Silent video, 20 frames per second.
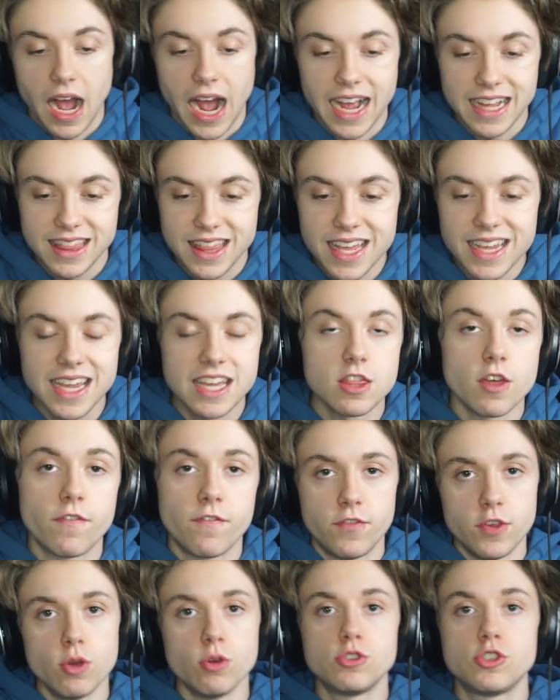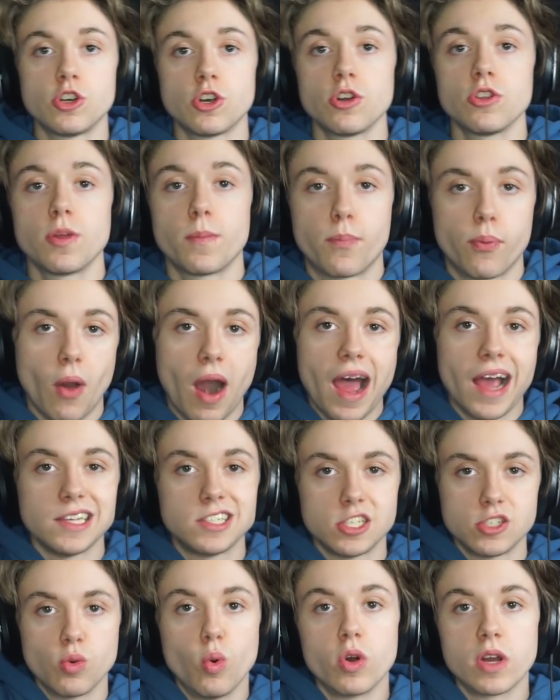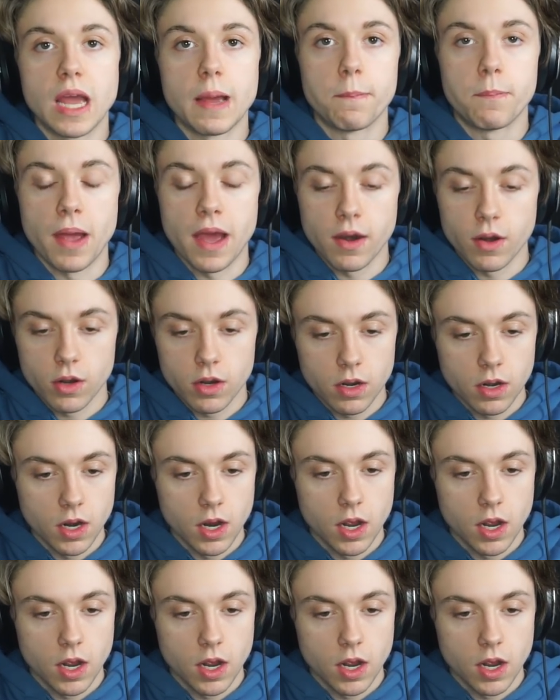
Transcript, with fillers: I think in the future, the prizes will get better.